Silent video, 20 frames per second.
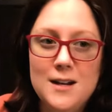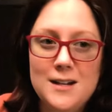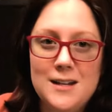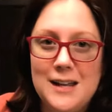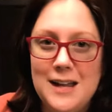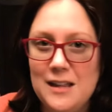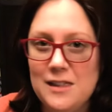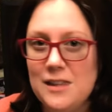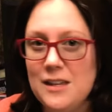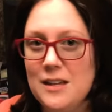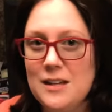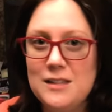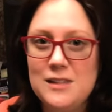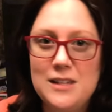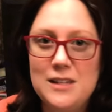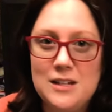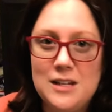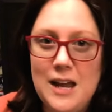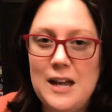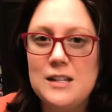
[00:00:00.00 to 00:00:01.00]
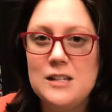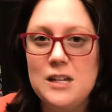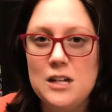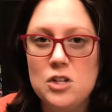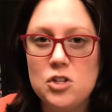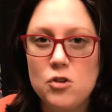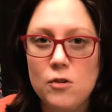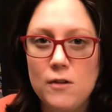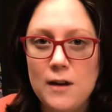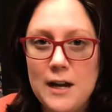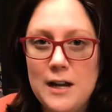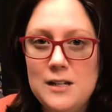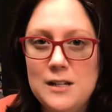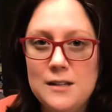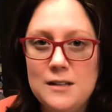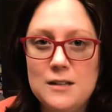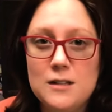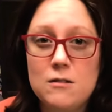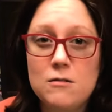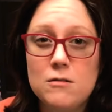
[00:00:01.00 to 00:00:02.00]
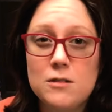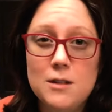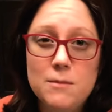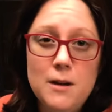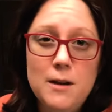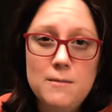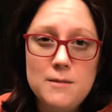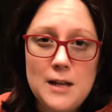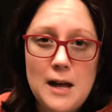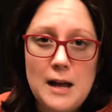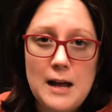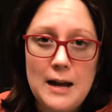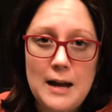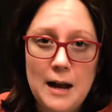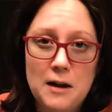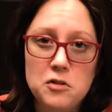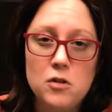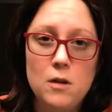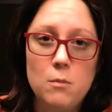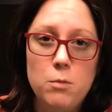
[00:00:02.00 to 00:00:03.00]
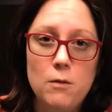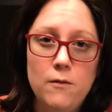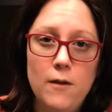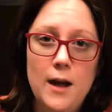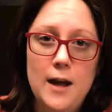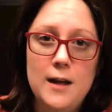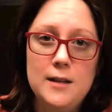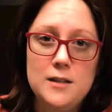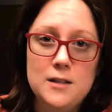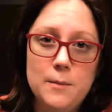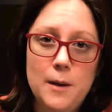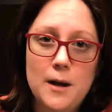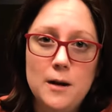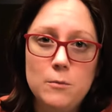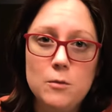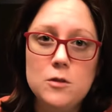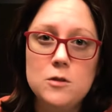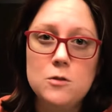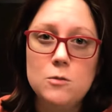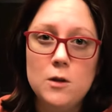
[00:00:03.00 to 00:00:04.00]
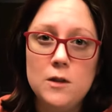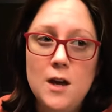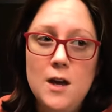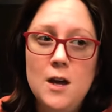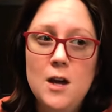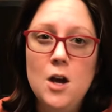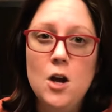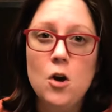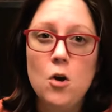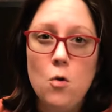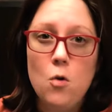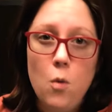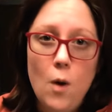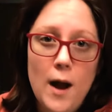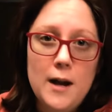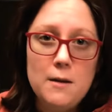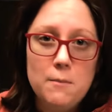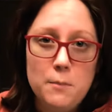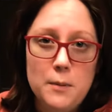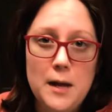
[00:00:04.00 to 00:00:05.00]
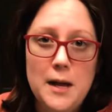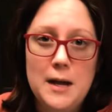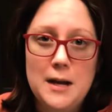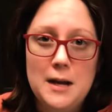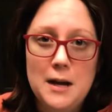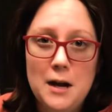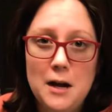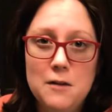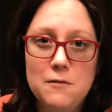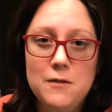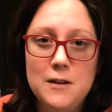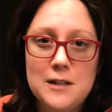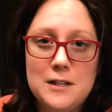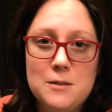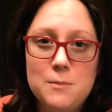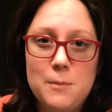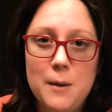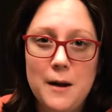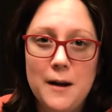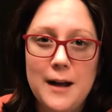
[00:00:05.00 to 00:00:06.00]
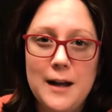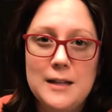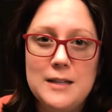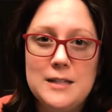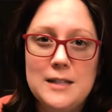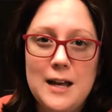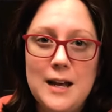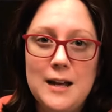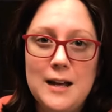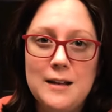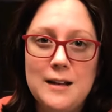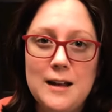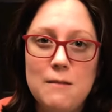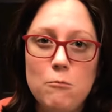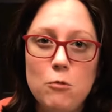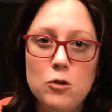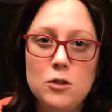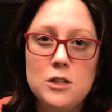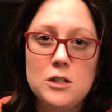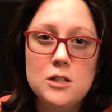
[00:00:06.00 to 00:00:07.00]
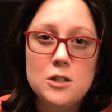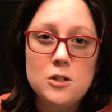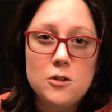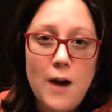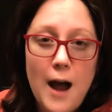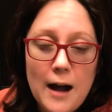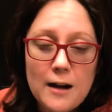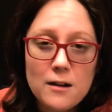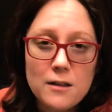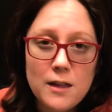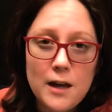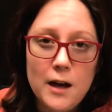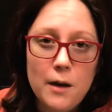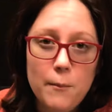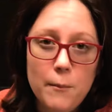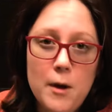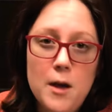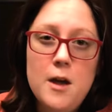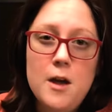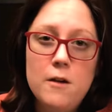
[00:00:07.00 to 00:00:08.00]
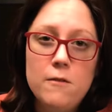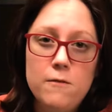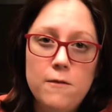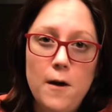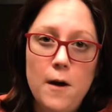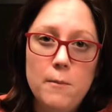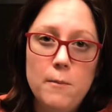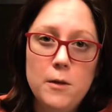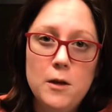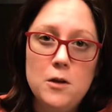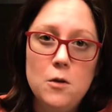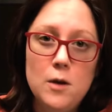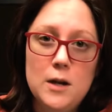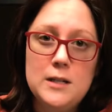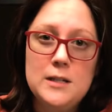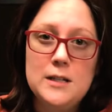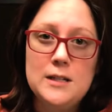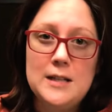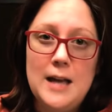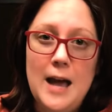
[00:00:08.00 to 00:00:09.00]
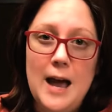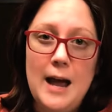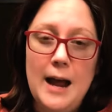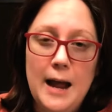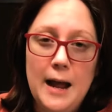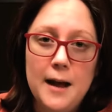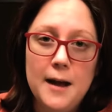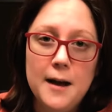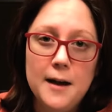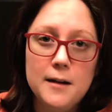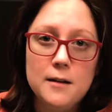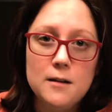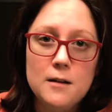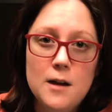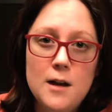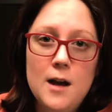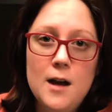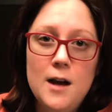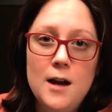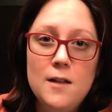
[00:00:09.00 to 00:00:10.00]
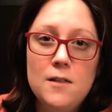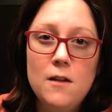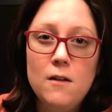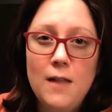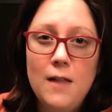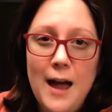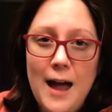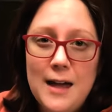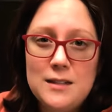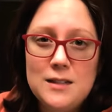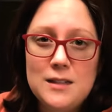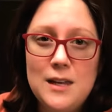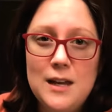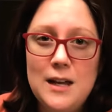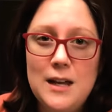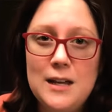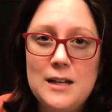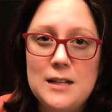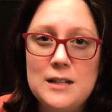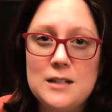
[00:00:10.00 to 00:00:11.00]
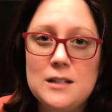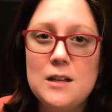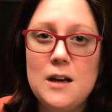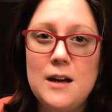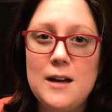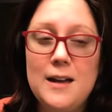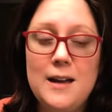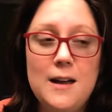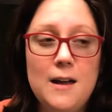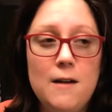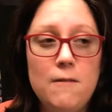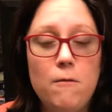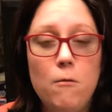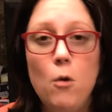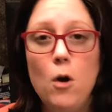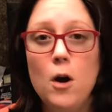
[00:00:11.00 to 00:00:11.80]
get the tasty treat. And so sometimes that can actually provide some animals with quite a bit of experience, and it will distract them from the noises at hand. The last thing is if